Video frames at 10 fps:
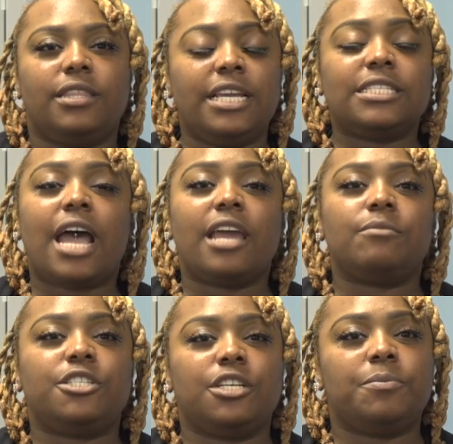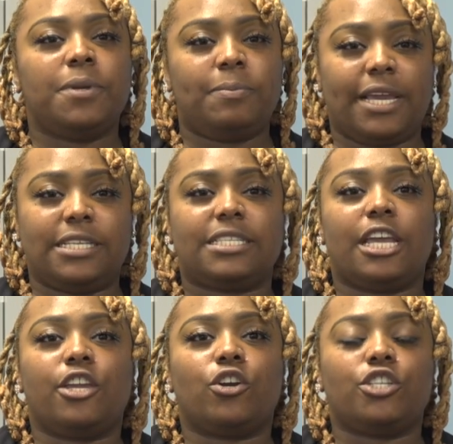These items should be placed
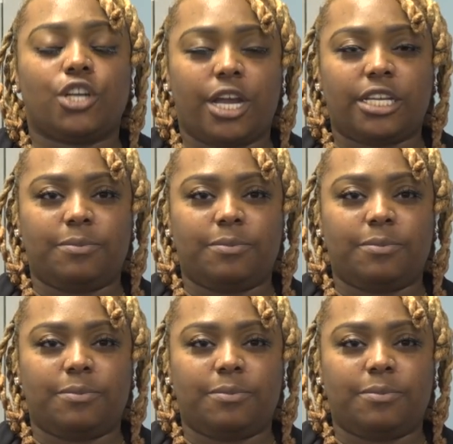in your trash